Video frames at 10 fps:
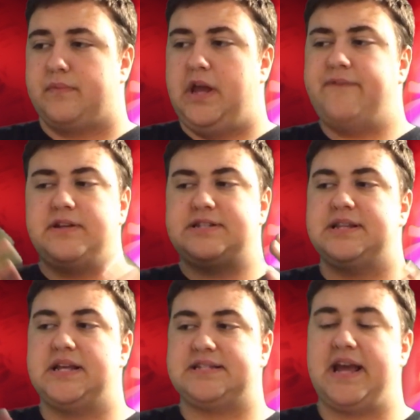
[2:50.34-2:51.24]
Even to
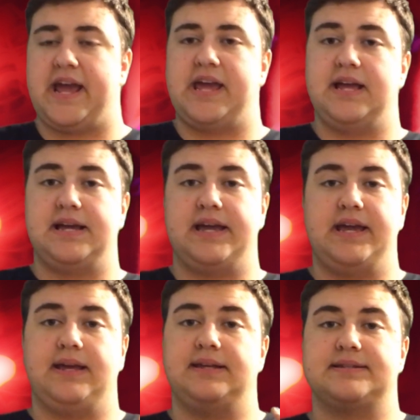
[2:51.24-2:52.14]
this day,
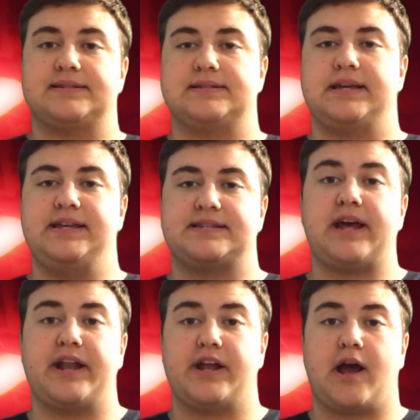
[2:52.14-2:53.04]
he's
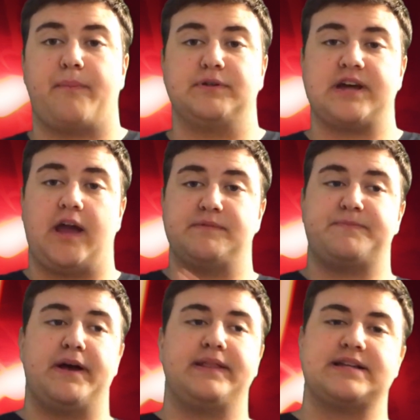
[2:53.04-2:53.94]
done it a couple times,
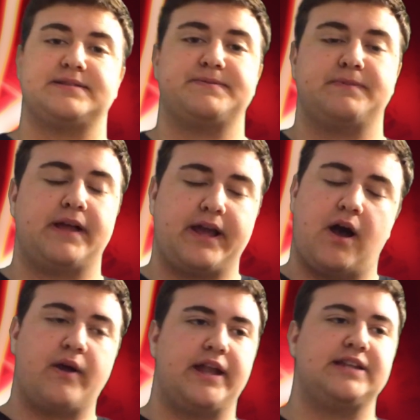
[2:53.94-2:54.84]
but that's, like,
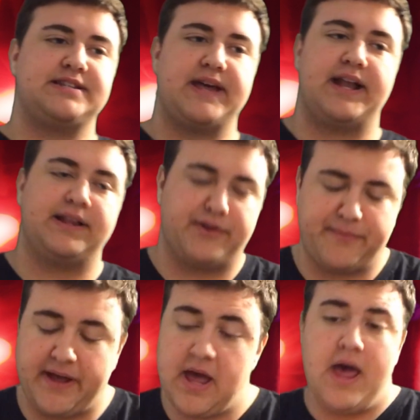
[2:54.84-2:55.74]
I'll get into that in a little
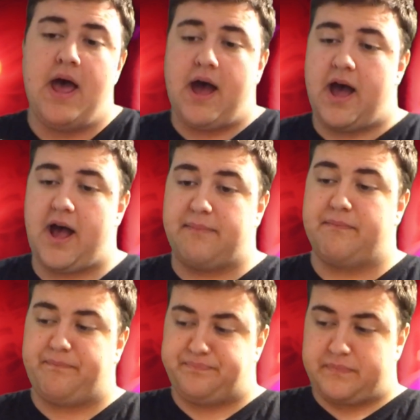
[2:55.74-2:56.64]
bit.
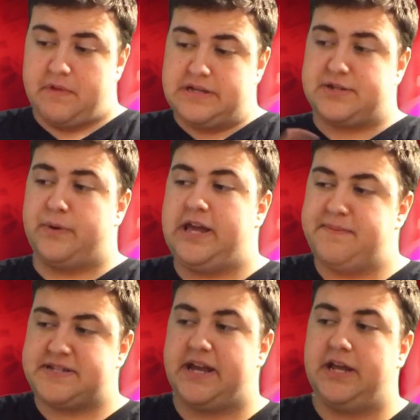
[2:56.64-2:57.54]
So we
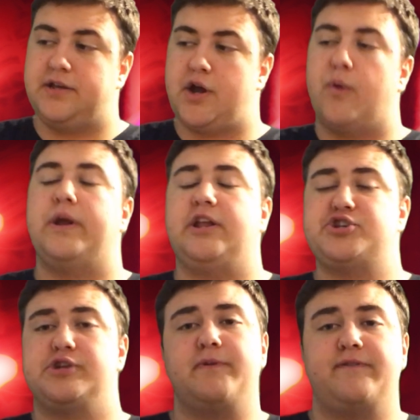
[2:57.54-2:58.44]
keep saying, no, we
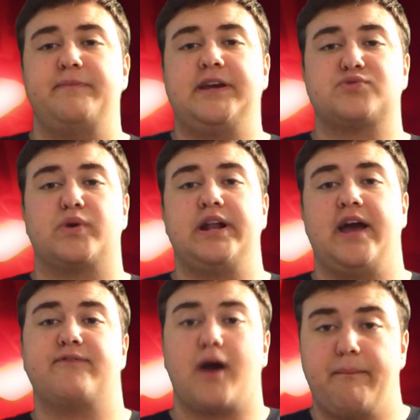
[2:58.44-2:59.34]
need you to move it because we're going to
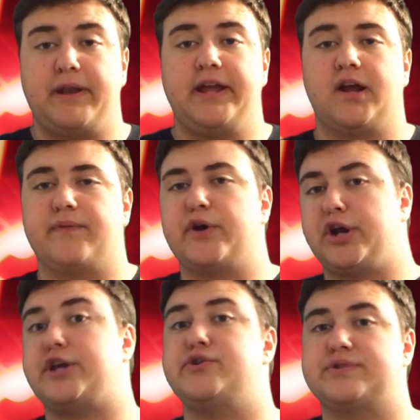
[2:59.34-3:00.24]
have company here, and they're
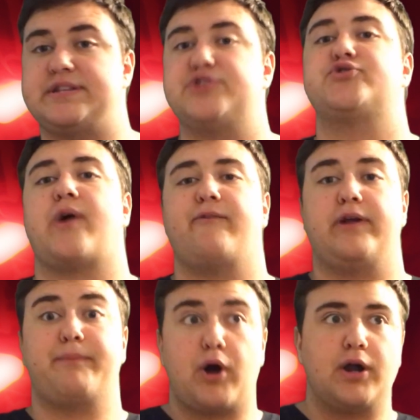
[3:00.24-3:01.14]
going to use this
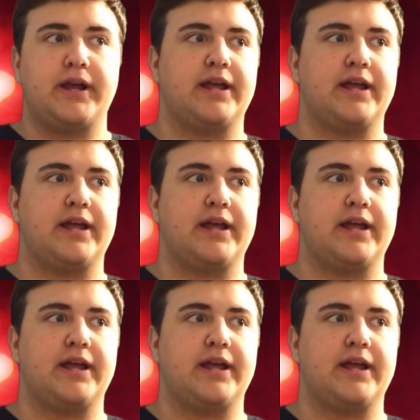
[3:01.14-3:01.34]
driveway to park